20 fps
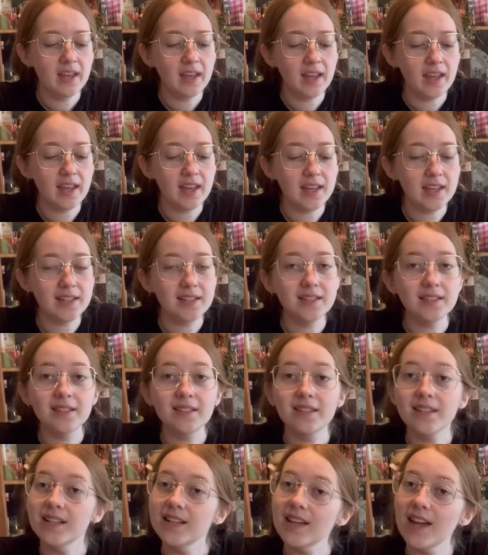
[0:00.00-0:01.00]
and
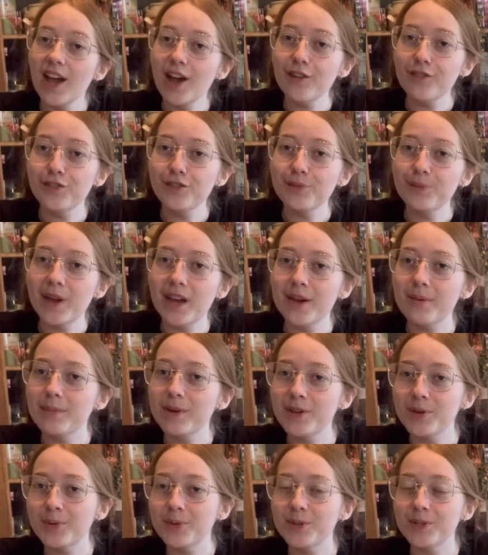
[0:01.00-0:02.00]
they didn't have them at
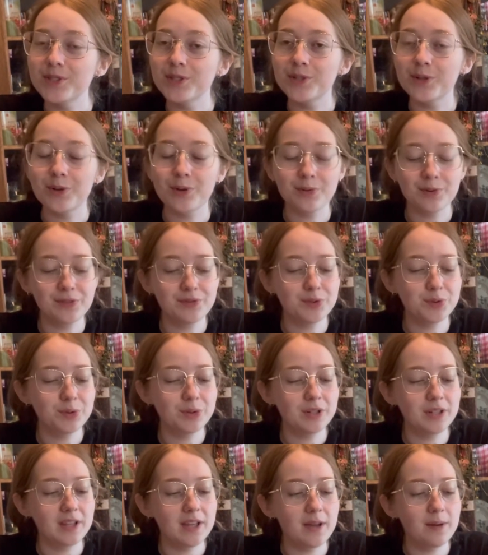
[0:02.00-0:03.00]
Michael's, so I'm gonna have to
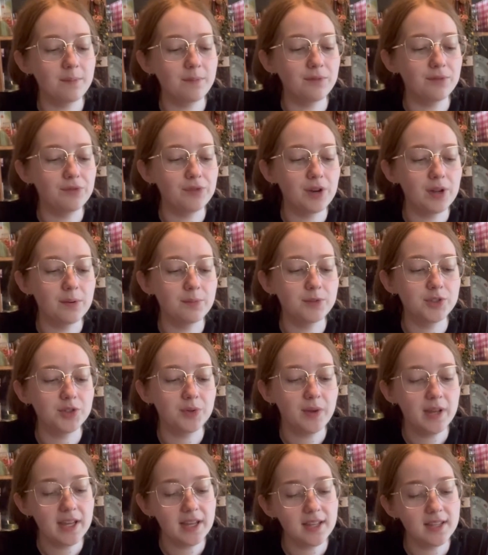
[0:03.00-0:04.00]
order them from
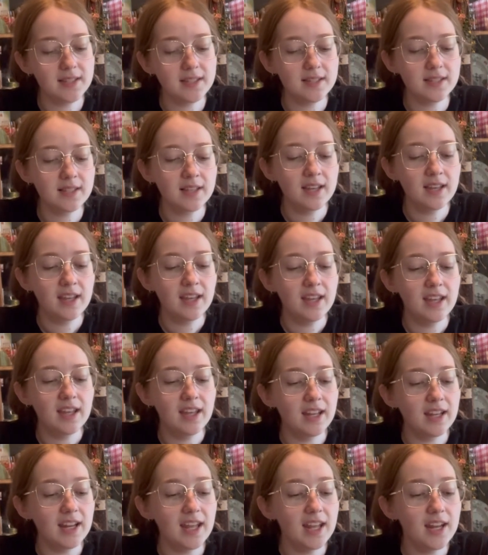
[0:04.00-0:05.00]
Joann's.
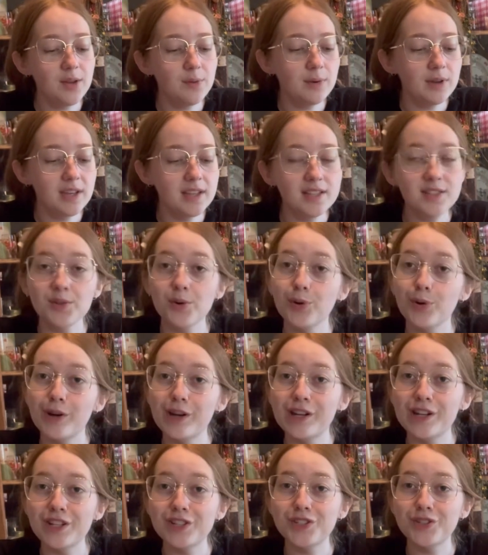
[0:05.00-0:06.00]
And anyways,
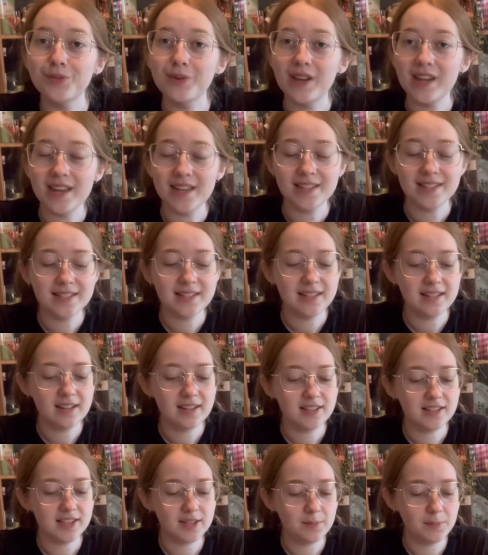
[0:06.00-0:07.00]
on Joann's,
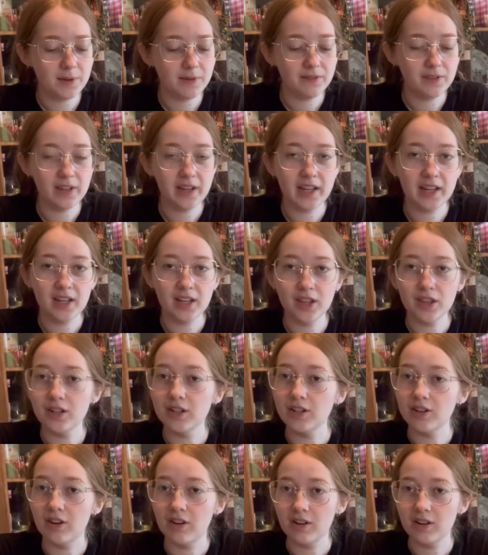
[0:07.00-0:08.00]
some of like their
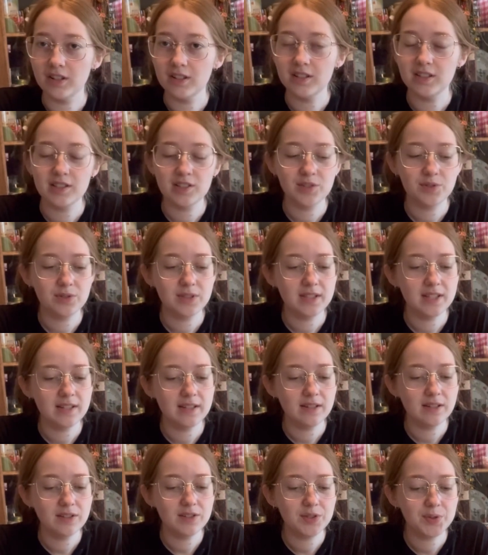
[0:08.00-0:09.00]
yarn is on
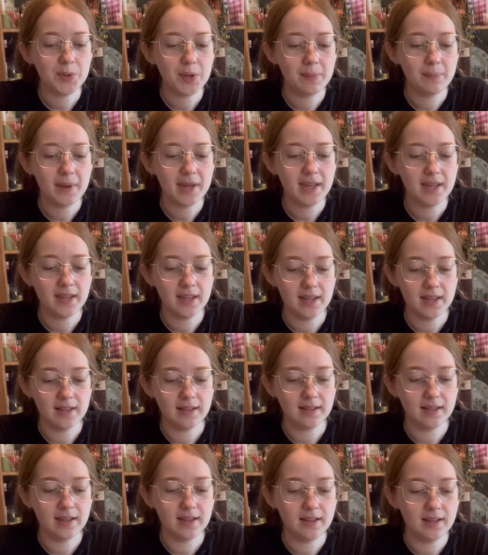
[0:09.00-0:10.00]
sale, so I might get
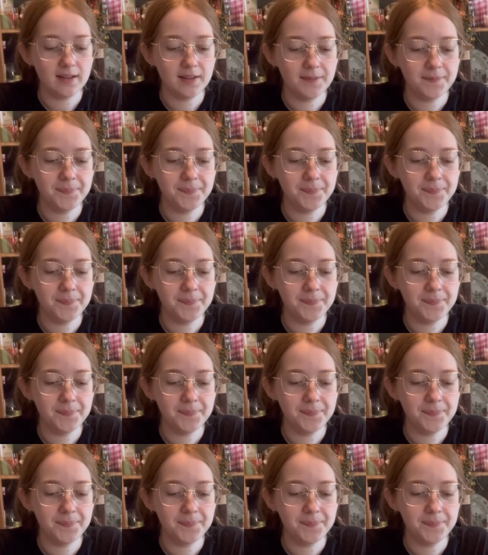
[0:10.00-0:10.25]
like,